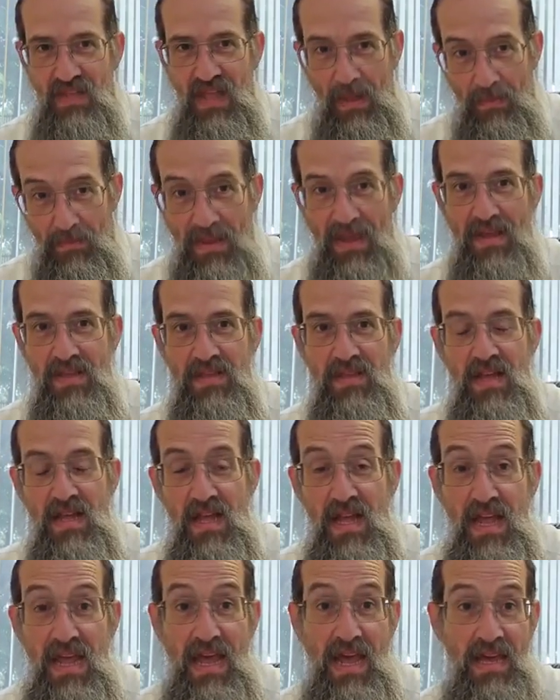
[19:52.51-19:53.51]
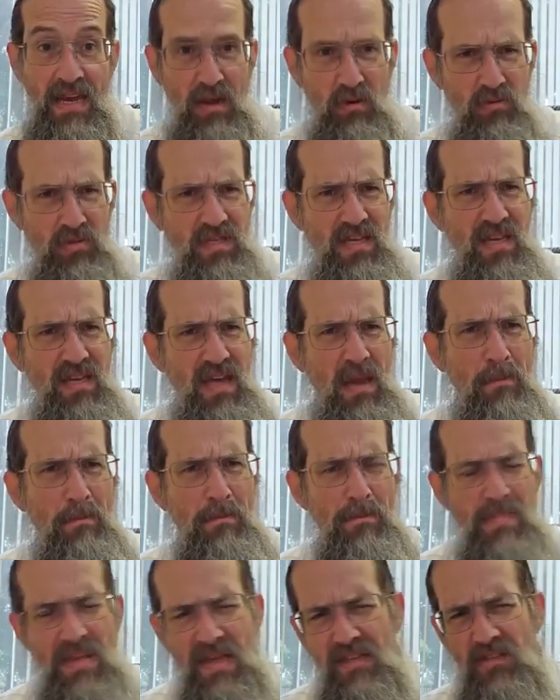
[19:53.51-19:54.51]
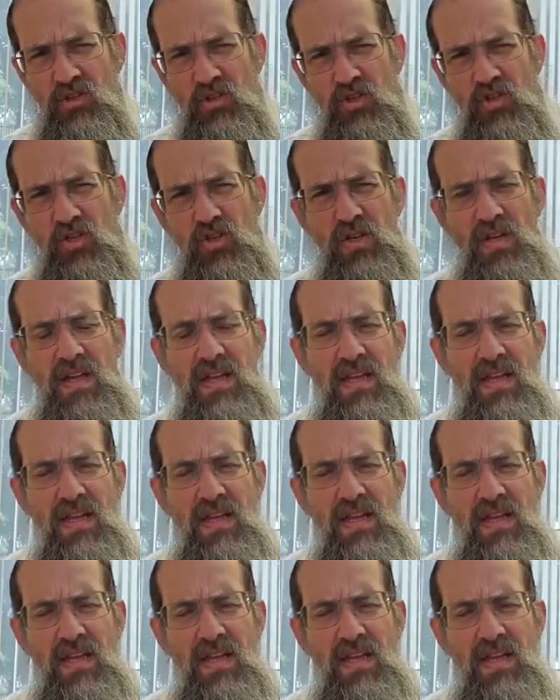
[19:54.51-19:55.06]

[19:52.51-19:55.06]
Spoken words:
A man. And I would say a mensch